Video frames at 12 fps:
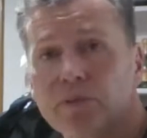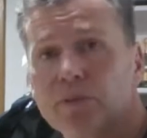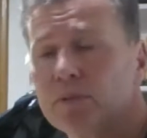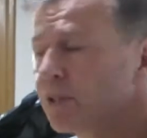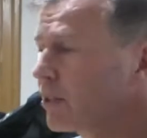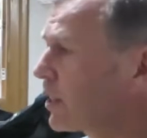
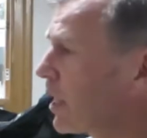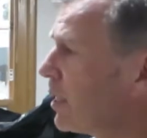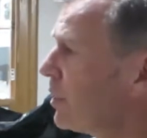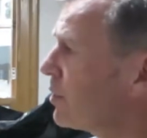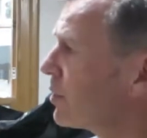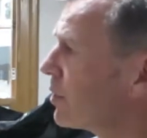from the
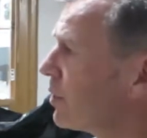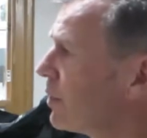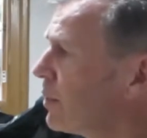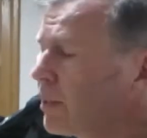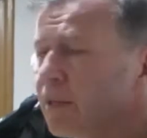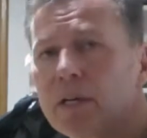States.
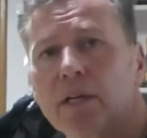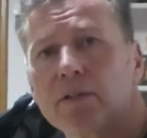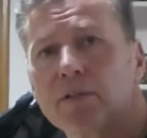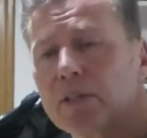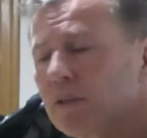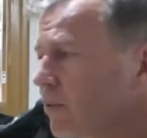I'll
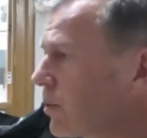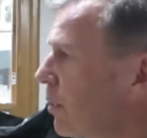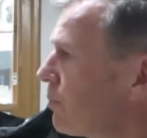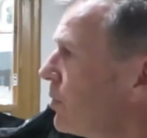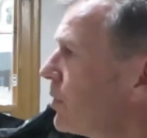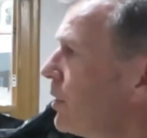do a little
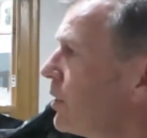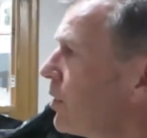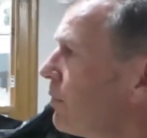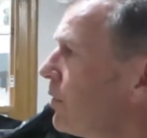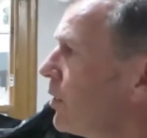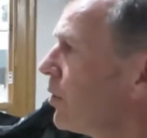separate
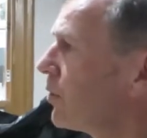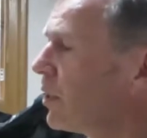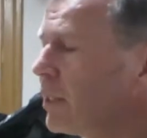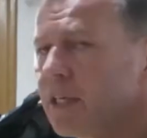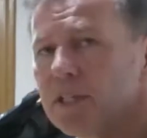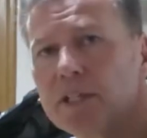detailed video on
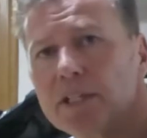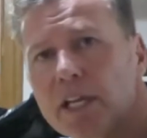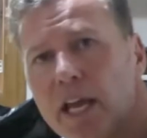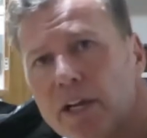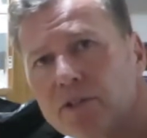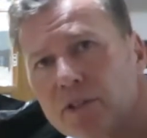these. These are
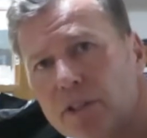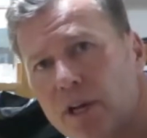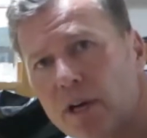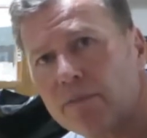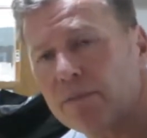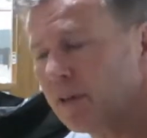the
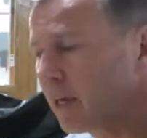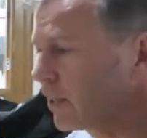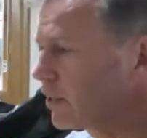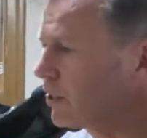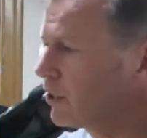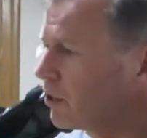Xtratuf
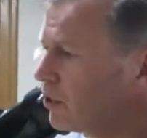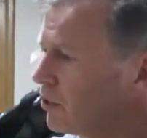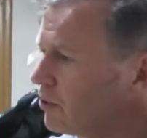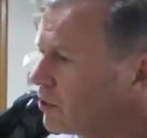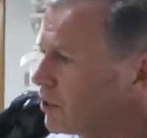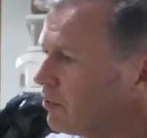Legacy
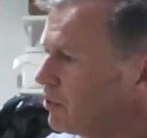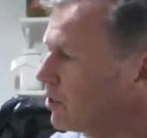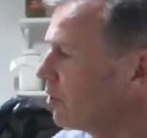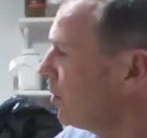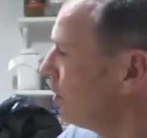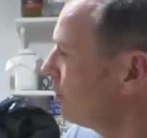2
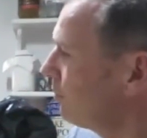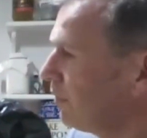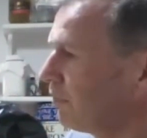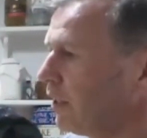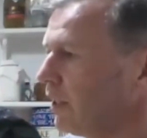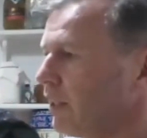Series 2s,
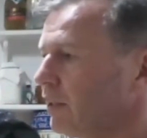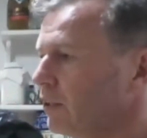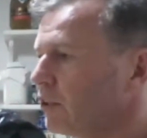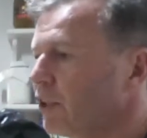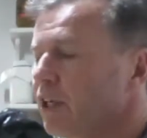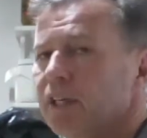
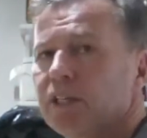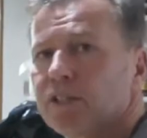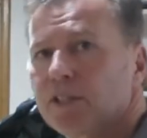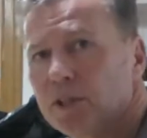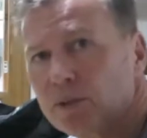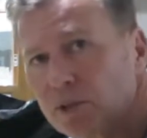15-inch
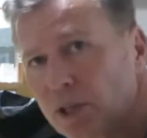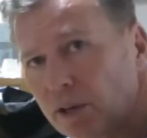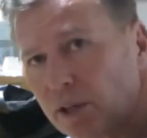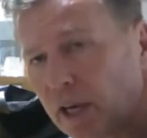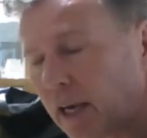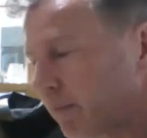steel
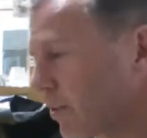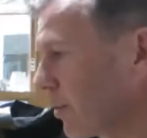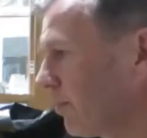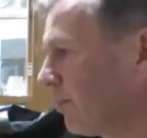toe caps.